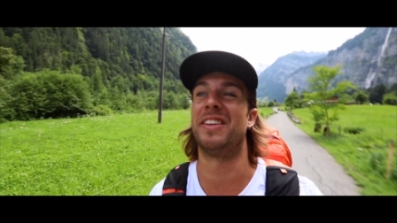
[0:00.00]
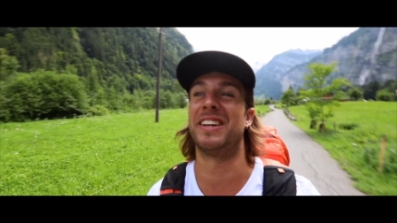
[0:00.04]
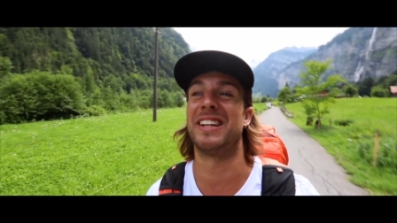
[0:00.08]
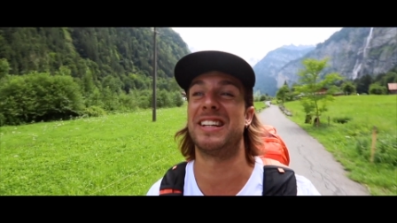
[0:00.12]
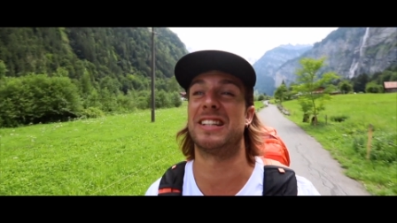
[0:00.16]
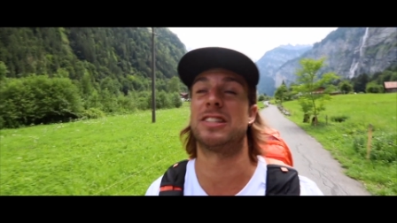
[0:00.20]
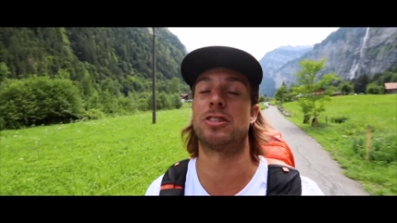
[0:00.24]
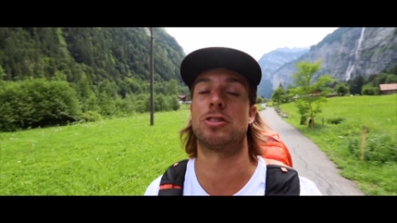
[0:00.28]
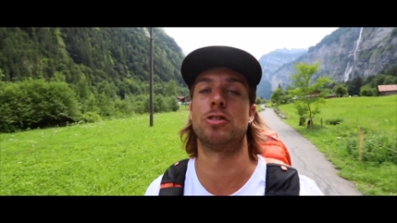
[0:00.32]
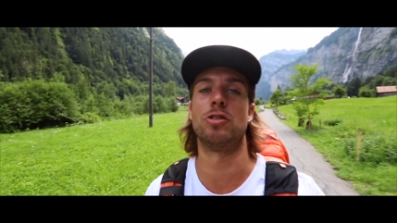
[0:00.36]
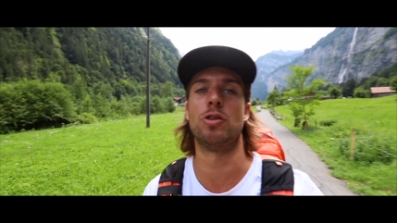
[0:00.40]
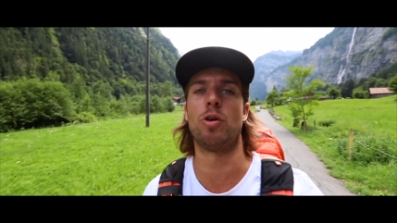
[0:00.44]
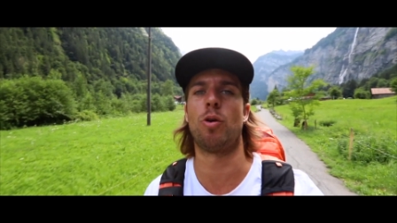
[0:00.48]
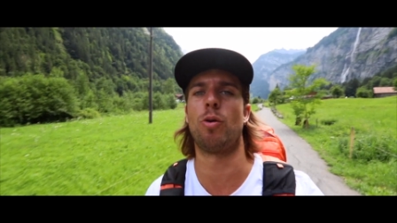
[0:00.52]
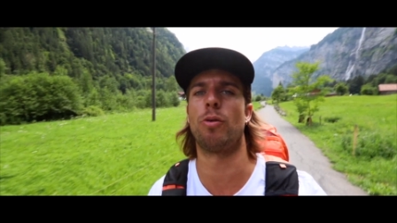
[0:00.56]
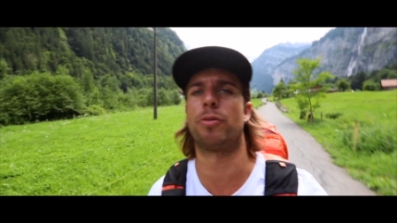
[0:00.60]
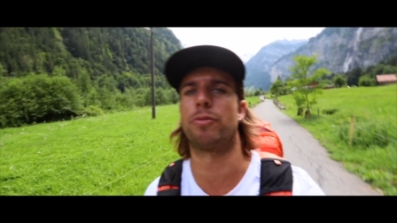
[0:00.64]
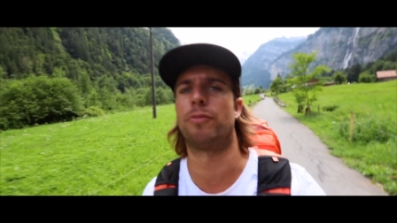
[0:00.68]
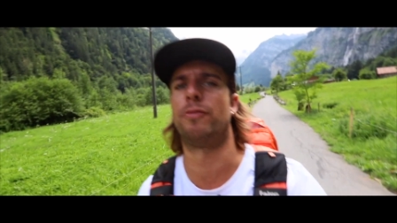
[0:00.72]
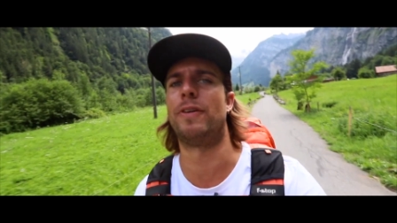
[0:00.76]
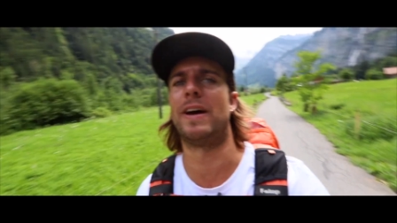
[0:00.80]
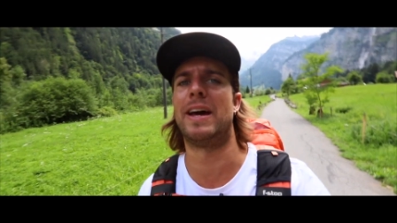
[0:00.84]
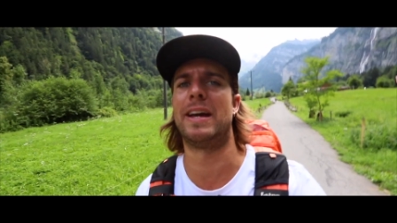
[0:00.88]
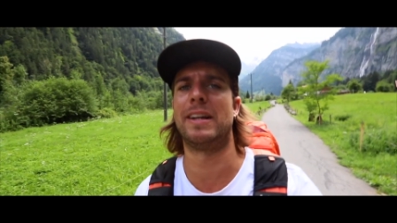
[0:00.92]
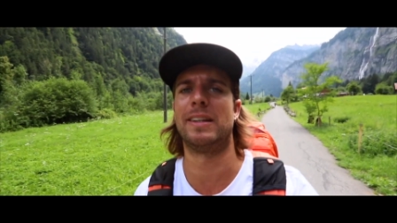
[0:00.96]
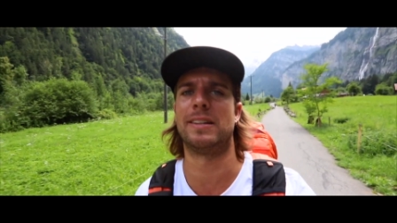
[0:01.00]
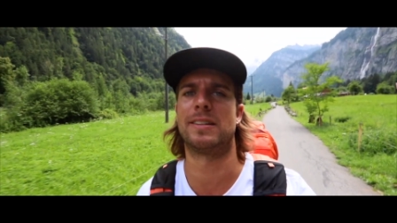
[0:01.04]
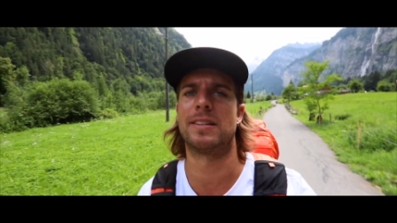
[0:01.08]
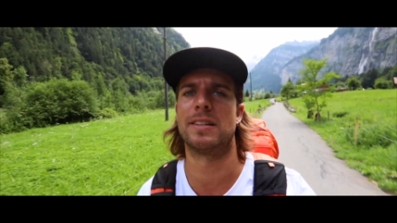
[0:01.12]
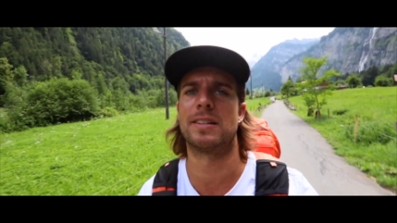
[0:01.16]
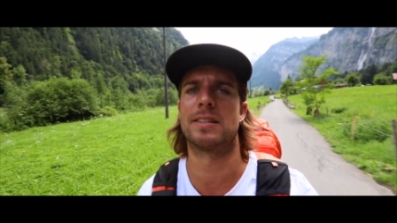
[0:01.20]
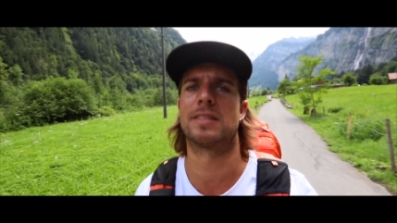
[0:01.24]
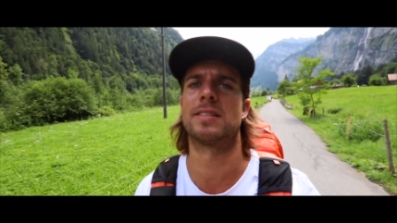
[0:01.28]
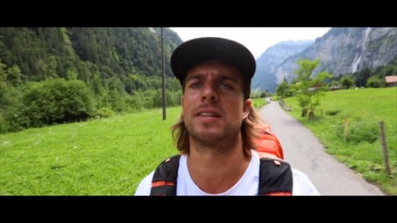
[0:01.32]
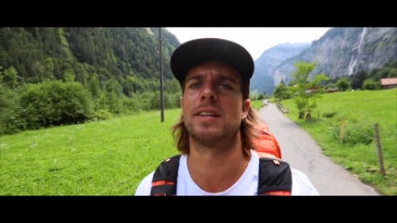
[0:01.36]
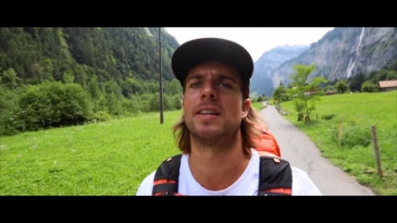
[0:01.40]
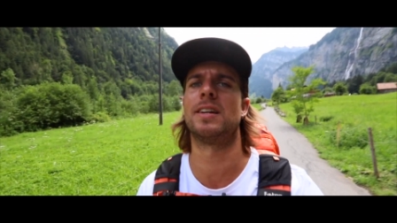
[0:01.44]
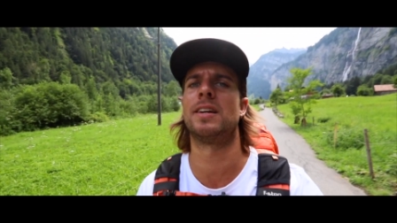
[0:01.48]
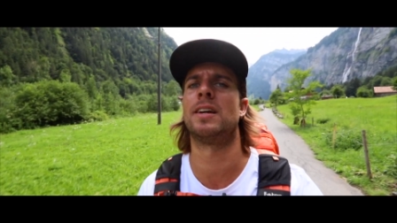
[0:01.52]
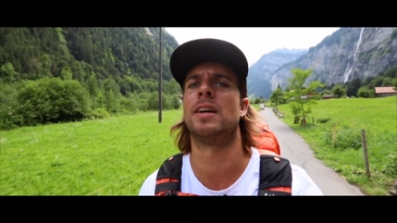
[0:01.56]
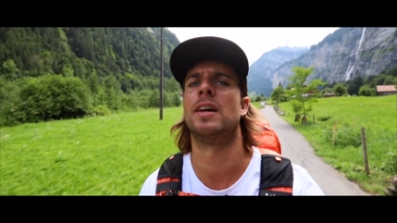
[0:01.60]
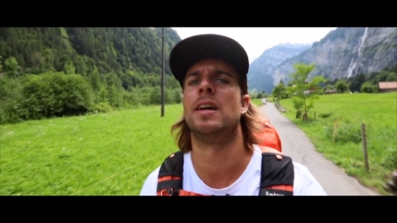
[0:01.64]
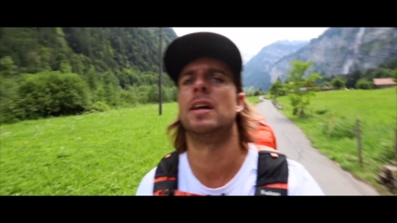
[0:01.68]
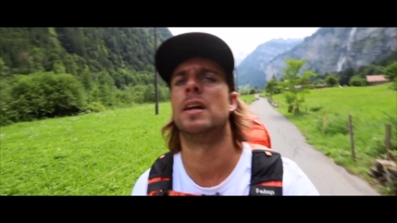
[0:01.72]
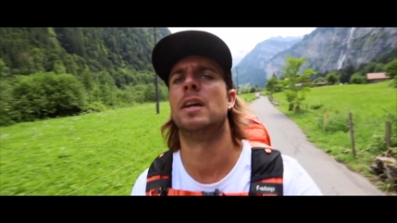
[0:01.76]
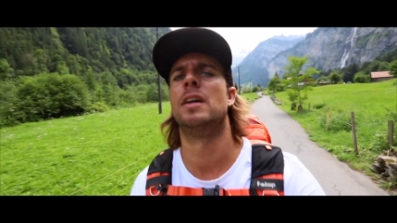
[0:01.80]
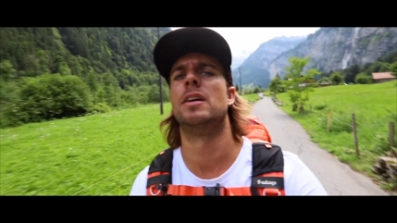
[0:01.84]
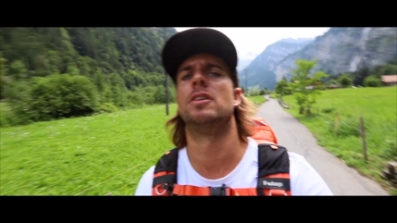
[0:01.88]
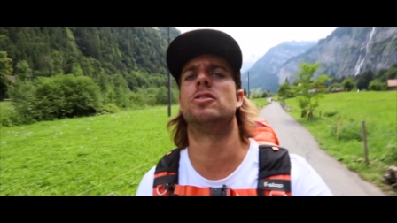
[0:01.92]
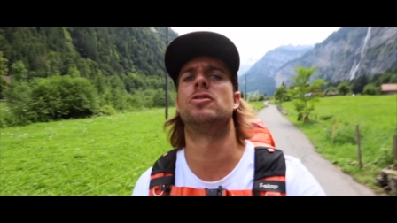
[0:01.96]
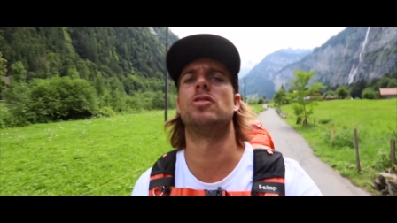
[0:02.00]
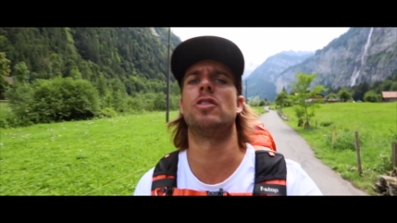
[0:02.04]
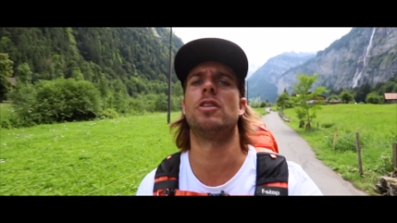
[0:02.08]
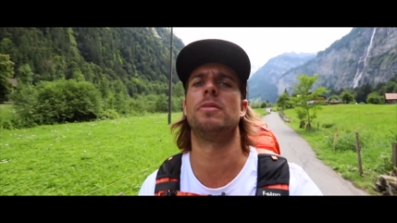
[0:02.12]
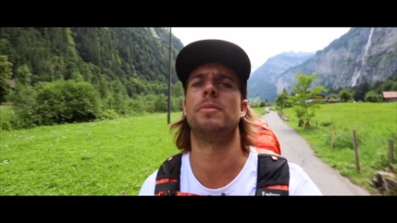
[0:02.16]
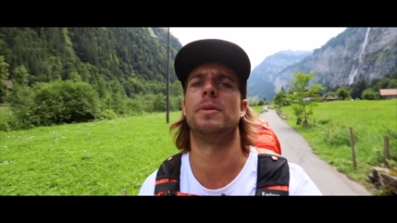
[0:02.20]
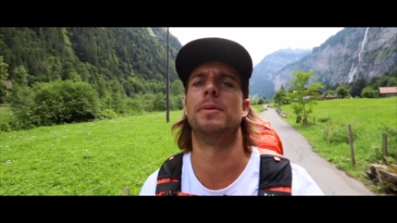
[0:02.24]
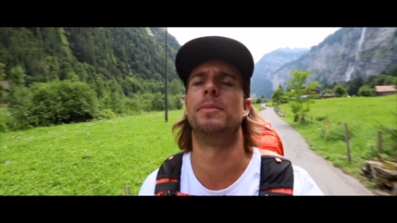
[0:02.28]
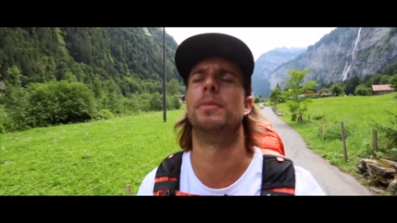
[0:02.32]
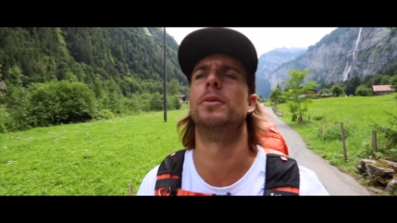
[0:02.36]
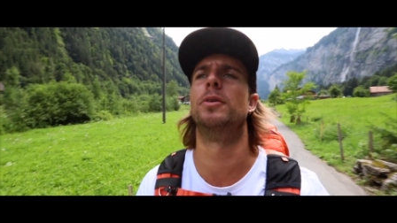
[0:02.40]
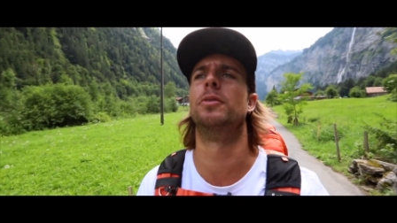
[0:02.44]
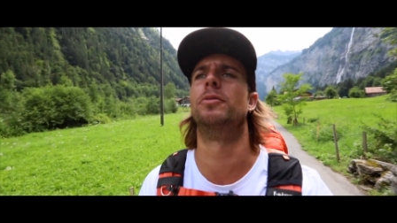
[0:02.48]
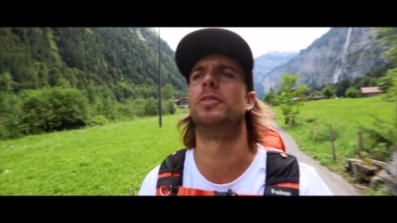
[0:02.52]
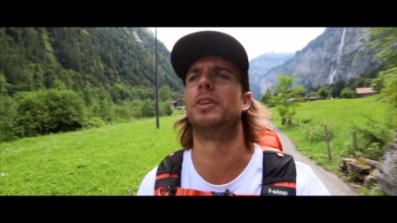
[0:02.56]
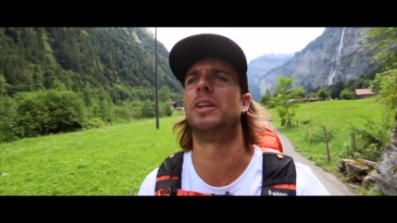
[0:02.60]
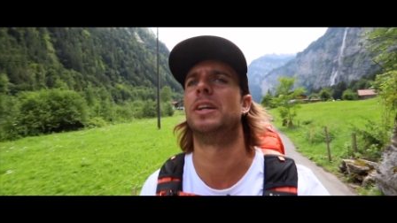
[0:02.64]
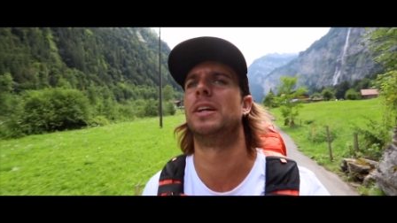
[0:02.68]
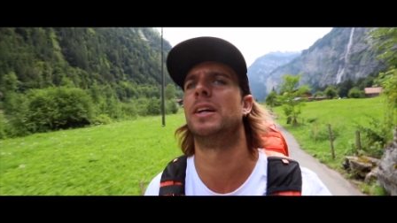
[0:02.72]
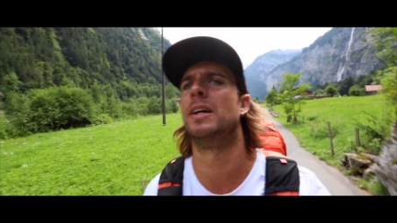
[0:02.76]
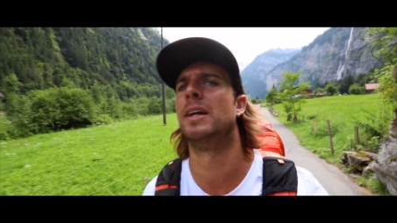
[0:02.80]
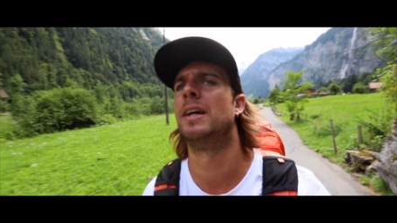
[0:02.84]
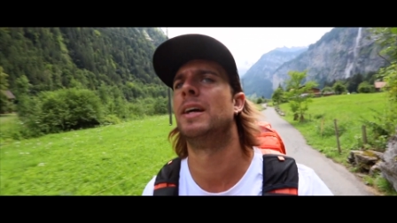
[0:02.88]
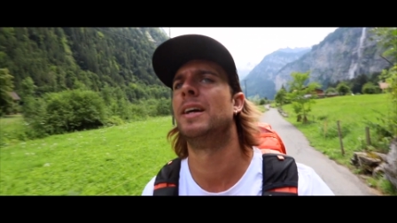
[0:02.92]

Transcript: think it's North Face, it's a German movie.